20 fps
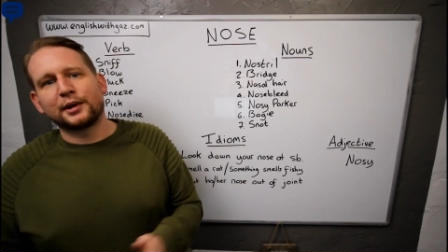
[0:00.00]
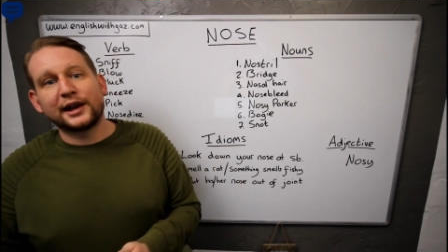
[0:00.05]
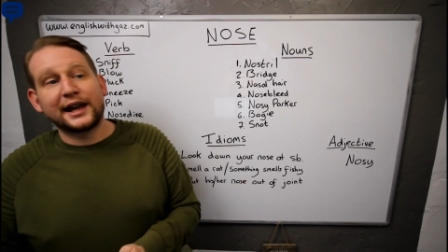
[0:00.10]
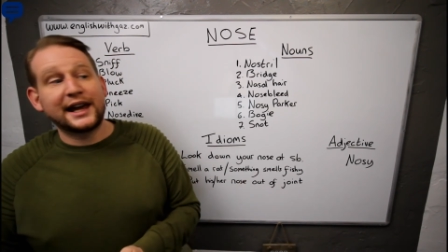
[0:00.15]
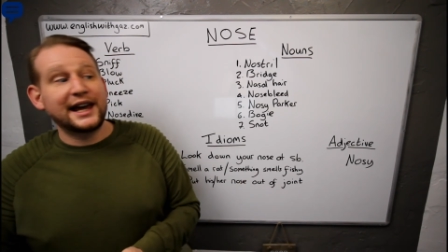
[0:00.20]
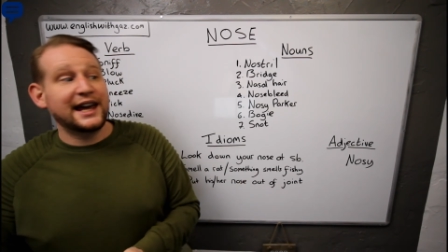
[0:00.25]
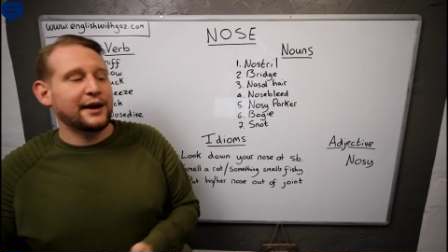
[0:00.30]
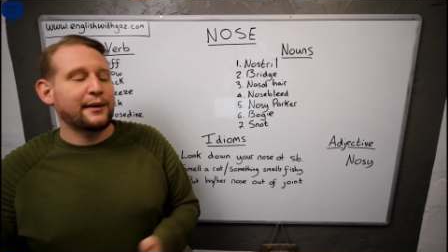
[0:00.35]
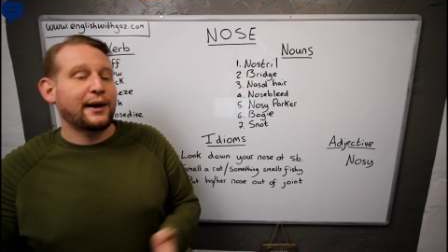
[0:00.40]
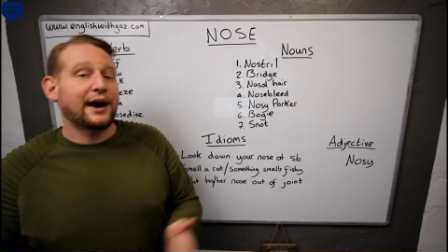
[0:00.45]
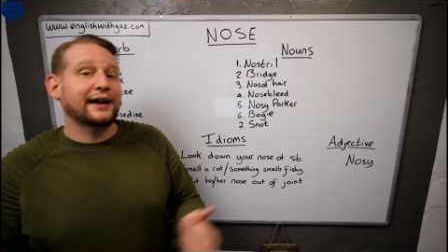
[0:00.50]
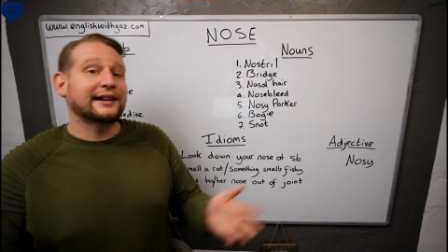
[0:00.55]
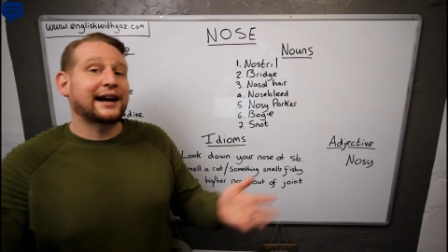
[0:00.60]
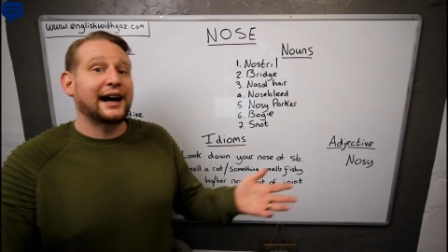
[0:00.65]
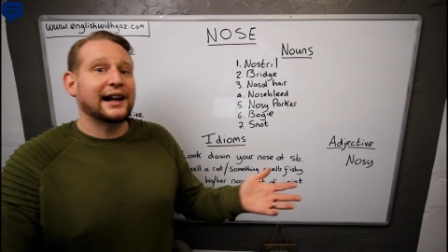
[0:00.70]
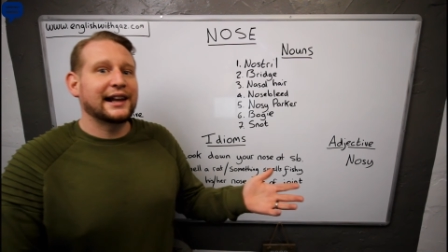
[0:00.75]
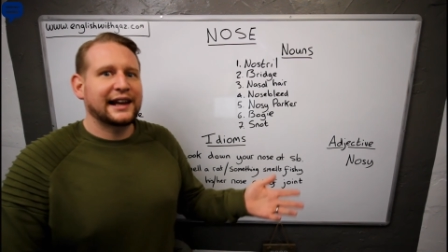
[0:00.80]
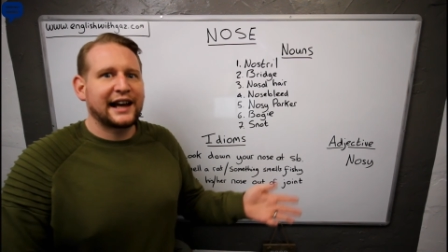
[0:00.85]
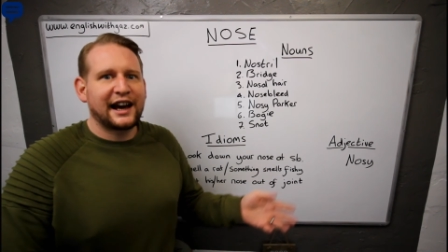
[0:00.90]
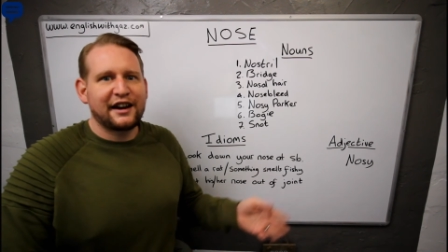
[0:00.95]
Here you are,
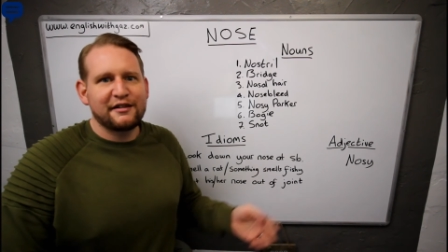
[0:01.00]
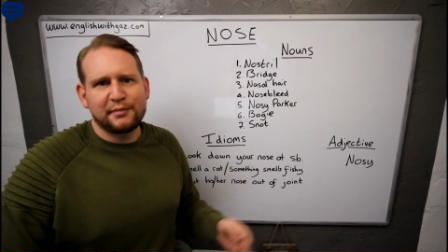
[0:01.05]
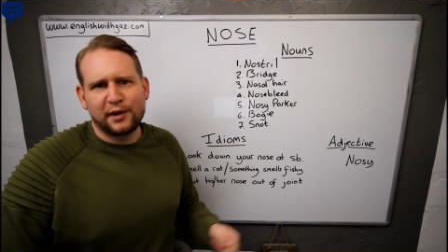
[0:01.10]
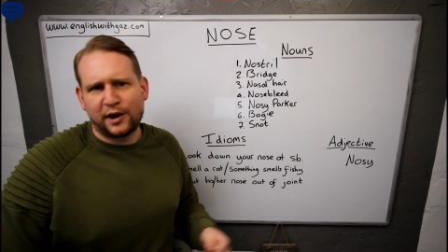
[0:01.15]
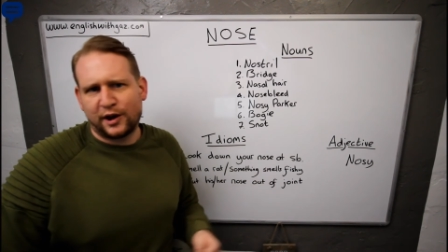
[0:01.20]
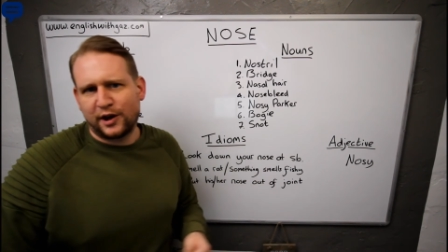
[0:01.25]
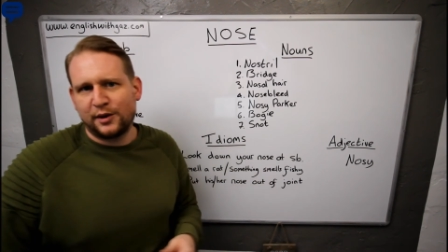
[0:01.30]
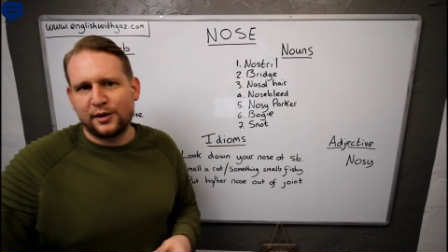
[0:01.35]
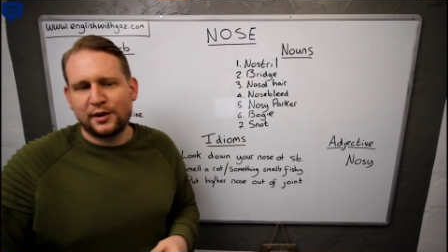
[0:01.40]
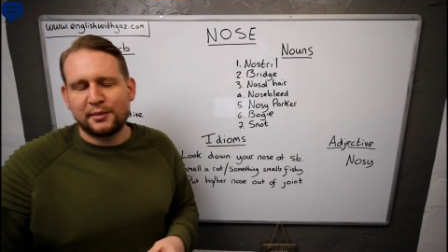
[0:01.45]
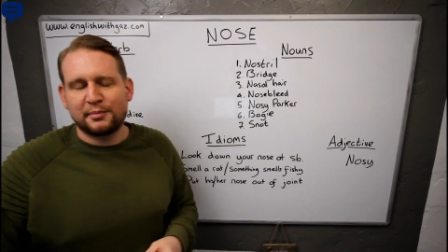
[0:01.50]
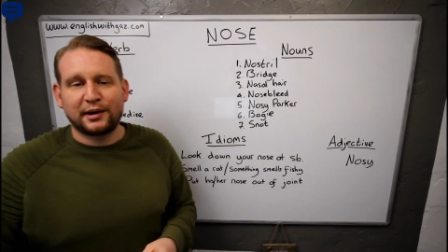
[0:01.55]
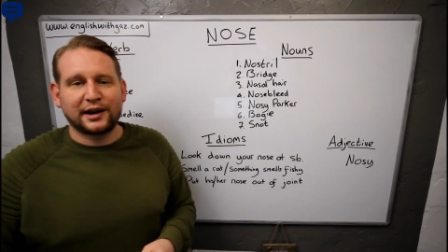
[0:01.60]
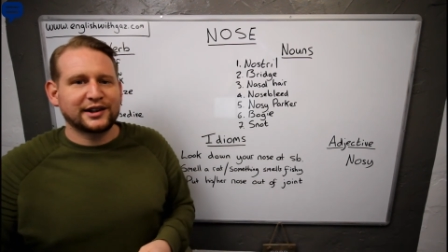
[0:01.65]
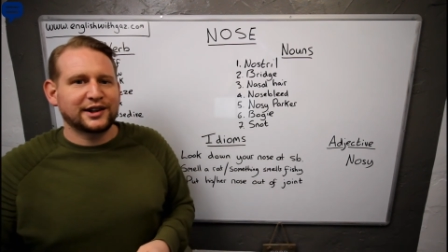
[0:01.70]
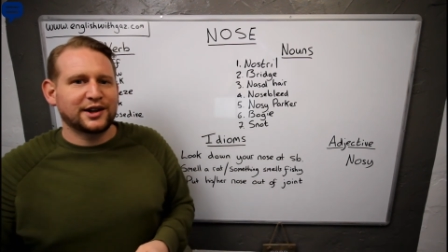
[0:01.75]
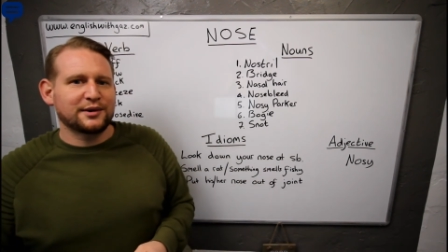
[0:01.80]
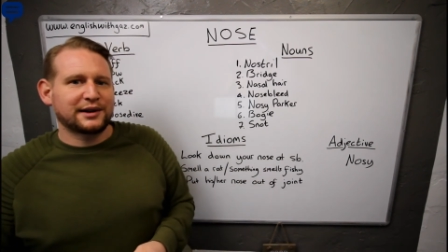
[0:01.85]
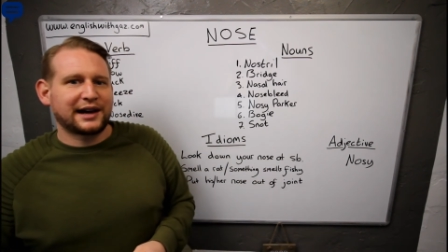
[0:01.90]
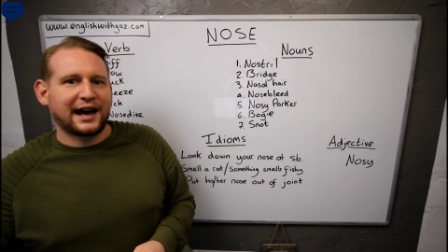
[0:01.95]
darling, I bought you a brand
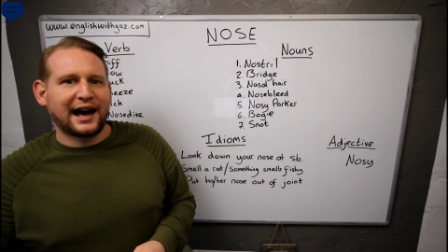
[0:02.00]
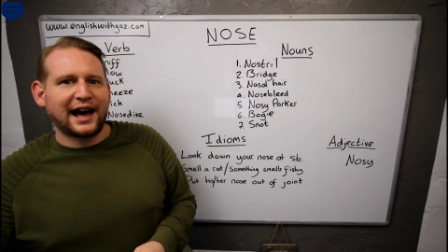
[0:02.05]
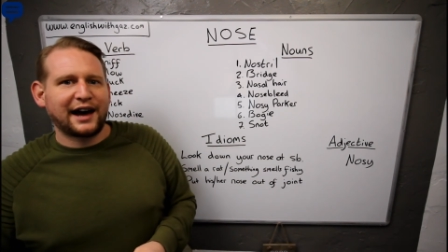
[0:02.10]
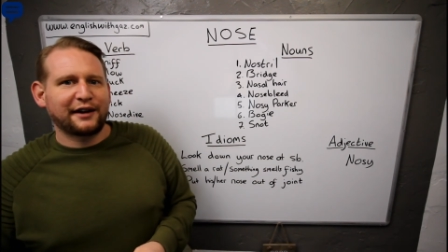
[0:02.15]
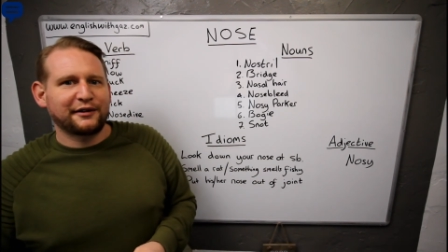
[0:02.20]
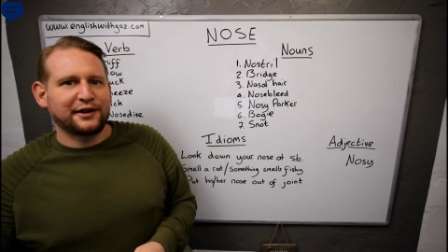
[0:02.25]
new car.